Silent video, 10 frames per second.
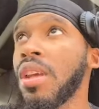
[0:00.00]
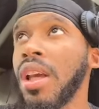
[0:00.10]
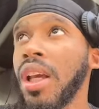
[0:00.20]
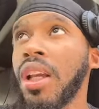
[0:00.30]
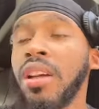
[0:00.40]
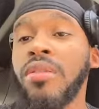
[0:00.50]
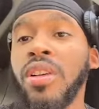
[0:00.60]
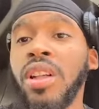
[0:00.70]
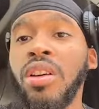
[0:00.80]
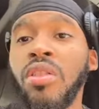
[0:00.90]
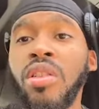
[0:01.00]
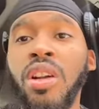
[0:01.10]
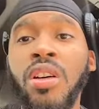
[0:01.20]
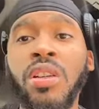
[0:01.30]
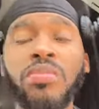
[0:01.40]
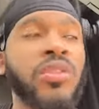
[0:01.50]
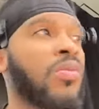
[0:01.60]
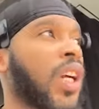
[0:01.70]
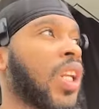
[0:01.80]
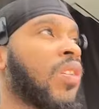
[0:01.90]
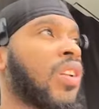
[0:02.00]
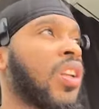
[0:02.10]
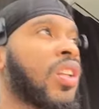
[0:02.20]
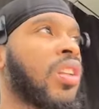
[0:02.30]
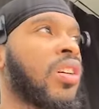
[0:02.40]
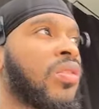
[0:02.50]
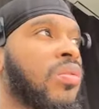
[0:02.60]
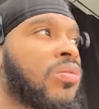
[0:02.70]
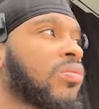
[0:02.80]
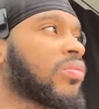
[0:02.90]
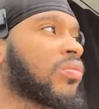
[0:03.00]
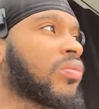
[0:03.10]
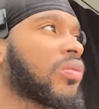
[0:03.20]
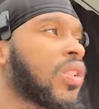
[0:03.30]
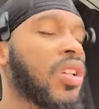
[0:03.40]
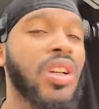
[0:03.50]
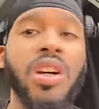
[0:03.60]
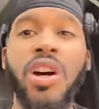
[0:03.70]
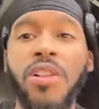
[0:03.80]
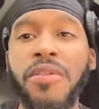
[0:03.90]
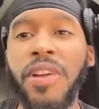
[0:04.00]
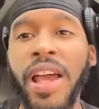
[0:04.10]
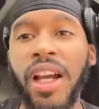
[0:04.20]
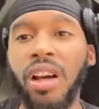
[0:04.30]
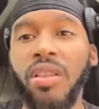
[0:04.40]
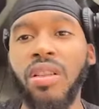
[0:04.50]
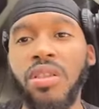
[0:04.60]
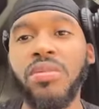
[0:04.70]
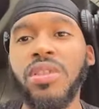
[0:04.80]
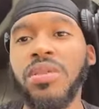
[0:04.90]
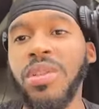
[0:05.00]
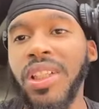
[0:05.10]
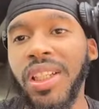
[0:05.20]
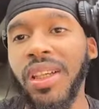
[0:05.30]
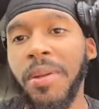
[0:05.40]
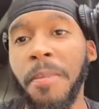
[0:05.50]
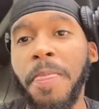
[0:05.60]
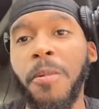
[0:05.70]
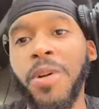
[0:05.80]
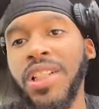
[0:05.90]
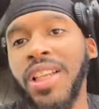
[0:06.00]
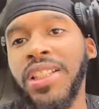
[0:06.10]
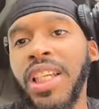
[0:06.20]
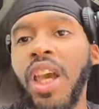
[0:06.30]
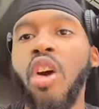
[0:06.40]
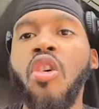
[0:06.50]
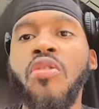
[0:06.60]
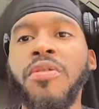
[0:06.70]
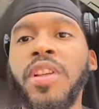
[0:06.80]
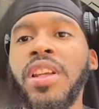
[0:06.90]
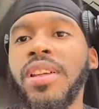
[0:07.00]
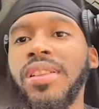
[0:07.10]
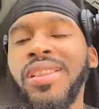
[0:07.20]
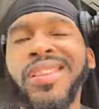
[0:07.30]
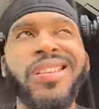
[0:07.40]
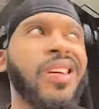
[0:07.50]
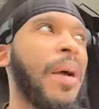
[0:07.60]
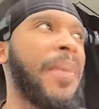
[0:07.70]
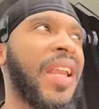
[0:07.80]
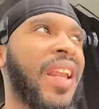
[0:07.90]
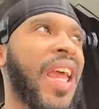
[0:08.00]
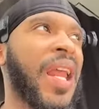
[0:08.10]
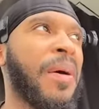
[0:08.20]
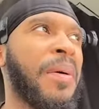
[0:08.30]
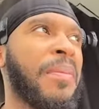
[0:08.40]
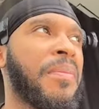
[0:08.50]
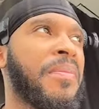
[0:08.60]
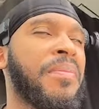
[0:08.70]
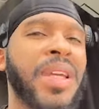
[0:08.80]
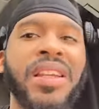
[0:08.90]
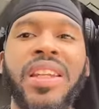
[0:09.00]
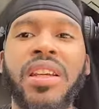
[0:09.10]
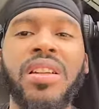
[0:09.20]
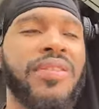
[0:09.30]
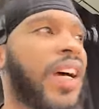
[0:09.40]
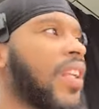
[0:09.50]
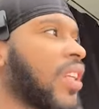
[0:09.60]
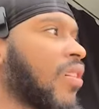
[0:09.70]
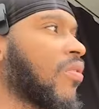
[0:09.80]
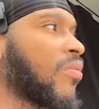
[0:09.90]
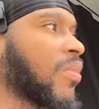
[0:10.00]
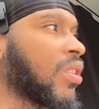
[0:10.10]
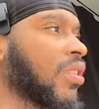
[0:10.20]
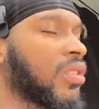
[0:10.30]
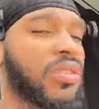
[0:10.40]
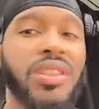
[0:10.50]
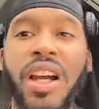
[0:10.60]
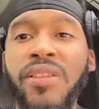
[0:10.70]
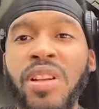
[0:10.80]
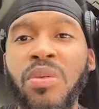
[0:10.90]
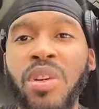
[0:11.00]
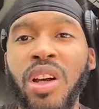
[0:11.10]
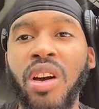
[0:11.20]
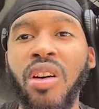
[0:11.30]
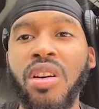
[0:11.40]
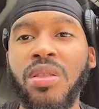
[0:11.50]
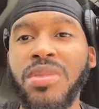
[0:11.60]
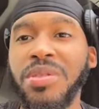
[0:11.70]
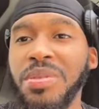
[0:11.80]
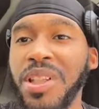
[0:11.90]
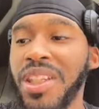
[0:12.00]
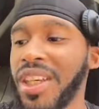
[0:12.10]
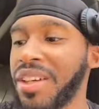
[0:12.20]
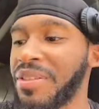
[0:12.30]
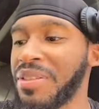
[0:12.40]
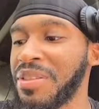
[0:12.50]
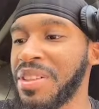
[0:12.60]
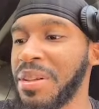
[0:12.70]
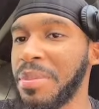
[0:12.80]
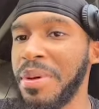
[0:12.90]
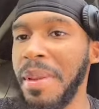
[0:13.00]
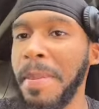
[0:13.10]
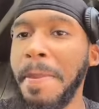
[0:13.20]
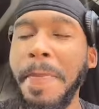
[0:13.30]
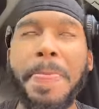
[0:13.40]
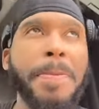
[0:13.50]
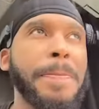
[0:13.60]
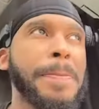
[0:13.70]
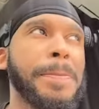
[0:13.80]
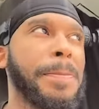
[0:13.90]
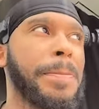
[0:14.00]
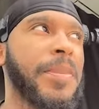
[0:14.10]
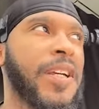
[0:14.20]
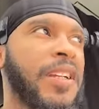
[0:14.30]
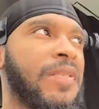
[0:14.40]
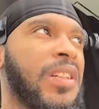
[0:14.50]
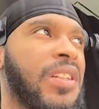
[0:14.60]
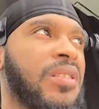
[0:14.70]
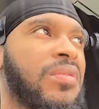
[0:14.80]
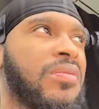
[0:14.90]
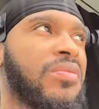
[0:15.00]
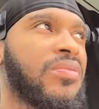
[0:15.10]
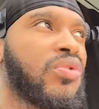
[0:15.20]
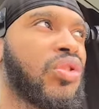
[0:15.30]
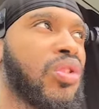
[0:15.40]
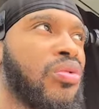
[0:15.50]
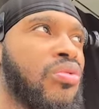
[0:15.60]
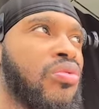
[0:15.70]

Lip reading: Ain't nothing really going on. I'm just waiting on another load. Hopefully, I can go home this weekend, which I said hopefully. I mean, it ain't a big deal if I don't, but I really want to go home this weekend for real, but I ain't really too,